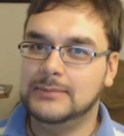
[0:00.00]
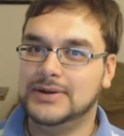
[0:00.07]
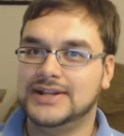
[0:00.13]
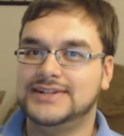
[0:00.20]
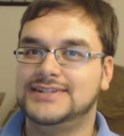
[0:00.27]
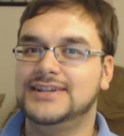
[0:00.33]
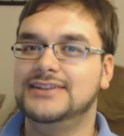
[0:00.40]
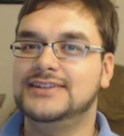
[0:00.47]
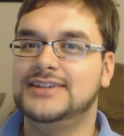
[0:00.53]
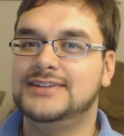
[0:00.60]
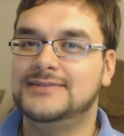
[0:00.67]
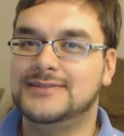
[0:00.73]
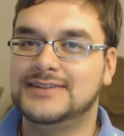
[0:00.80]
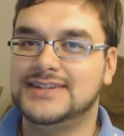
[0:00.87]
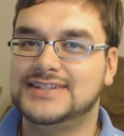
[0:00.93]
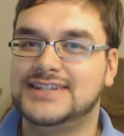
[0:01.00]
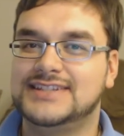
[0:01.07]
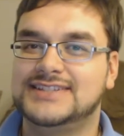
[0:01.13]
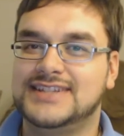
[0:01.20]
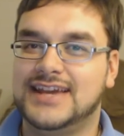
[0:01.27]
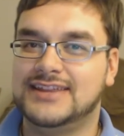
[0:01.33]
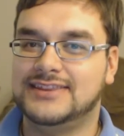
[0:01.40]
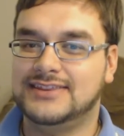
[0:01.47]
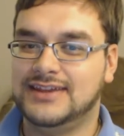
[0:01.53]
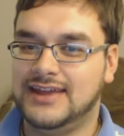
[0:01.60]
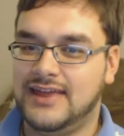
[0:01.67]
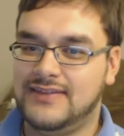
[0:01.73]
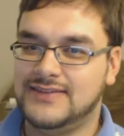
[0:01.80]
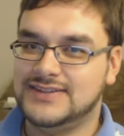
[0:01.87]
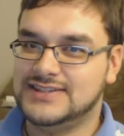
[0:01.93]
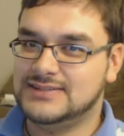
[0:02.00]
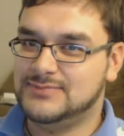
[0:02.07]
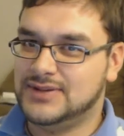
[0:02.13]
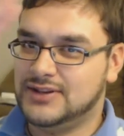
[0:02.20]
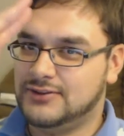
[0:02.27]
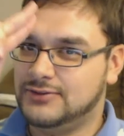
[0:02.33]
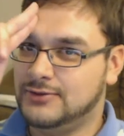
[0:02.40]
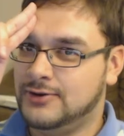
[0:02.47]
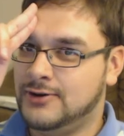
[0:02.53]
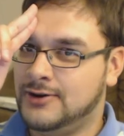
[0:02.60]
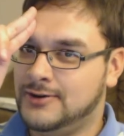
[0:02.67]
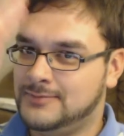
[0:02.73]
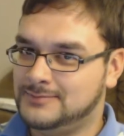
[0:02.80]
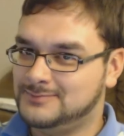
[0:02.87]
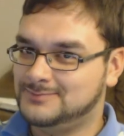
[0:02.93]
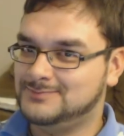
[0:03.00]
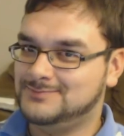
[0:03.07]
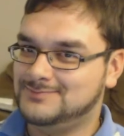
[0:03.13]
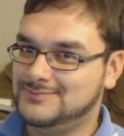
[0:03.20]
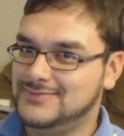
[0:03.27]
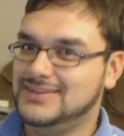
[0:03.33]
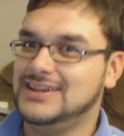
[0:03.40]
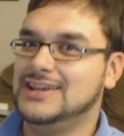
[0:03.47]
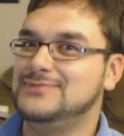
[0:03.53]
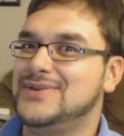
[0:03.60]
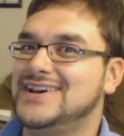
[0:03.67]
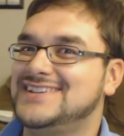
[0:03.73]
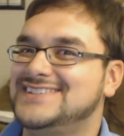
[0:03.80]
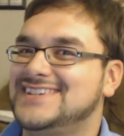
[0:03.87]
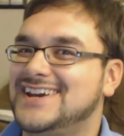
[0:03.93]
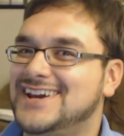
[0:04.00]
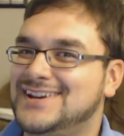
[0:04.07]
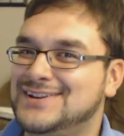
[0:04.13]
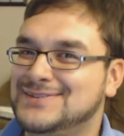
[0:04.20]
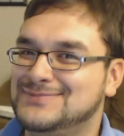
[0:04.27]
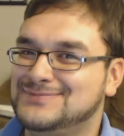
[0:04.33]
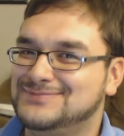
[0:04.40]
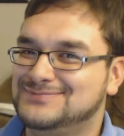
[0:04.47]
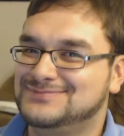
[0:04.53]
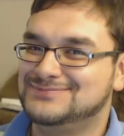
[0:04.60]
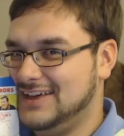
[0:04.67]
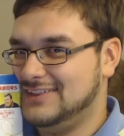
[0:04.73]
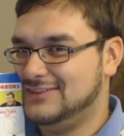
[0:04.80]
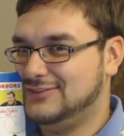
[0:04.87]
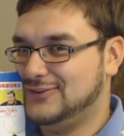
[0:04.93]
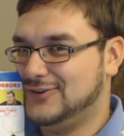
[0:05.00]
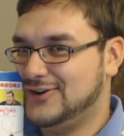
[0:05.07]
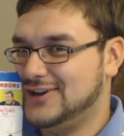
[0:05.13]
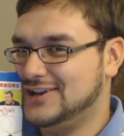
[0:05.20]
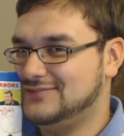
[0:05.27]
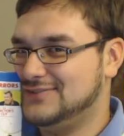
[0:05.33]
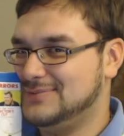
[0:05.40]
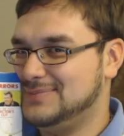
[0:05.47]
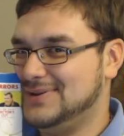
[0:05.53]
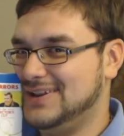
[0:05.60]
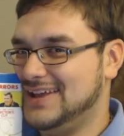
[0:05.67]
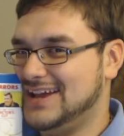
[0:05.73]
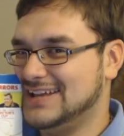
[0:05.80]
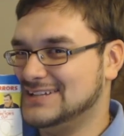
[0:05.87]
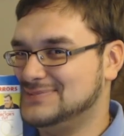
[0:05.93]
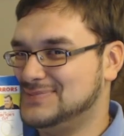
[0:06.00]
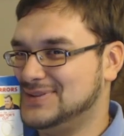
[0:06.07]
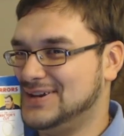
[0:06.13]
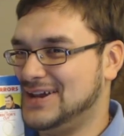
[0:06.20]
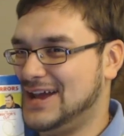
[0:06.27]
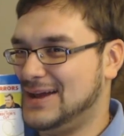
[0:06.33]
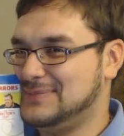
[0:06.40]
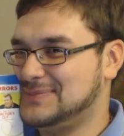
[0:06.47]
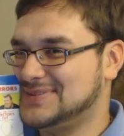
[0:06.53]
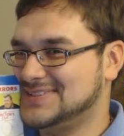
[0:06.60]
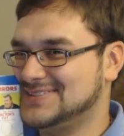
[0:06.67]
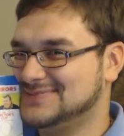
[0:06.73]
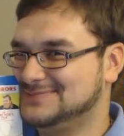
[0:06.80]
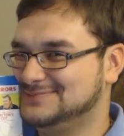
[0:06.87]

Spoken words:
But until then, this is Seth, and this has been a thorn in my side. A thorn of a plant, perhaps.